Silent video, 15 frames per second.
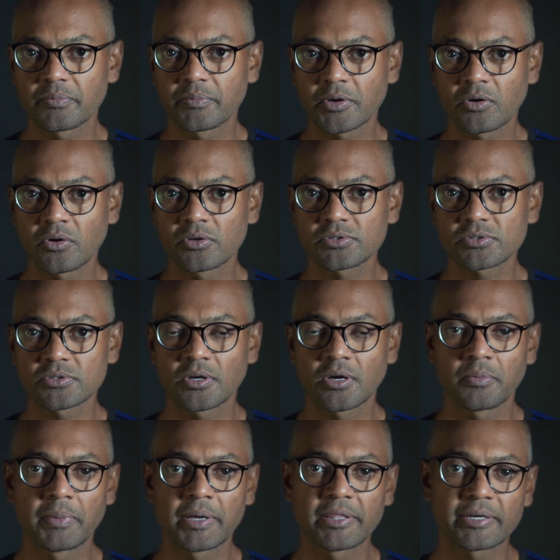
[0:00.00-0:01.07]
because
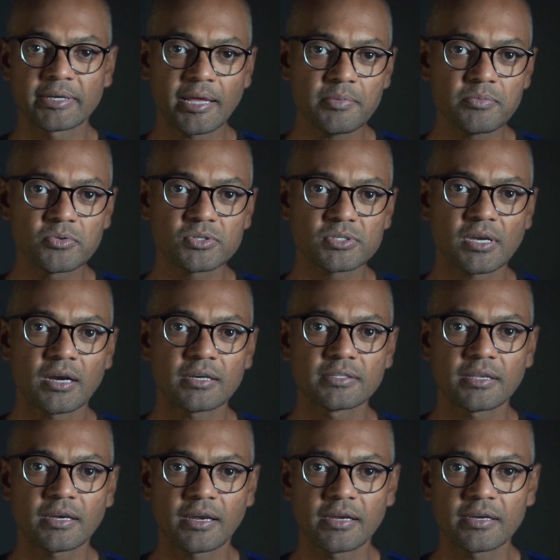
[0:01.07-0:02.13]
by the time you start
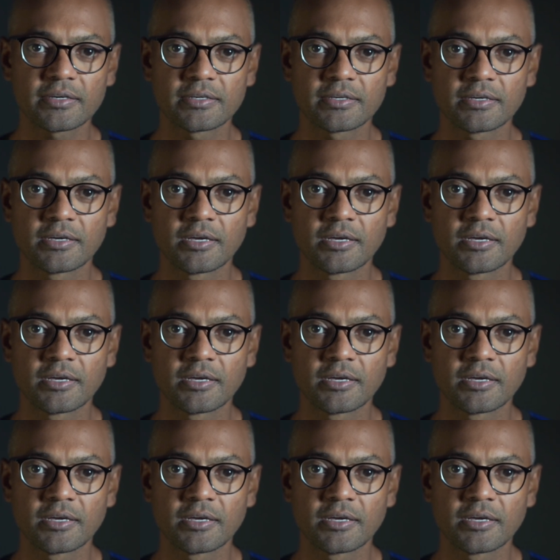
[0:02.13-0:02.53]
the ride,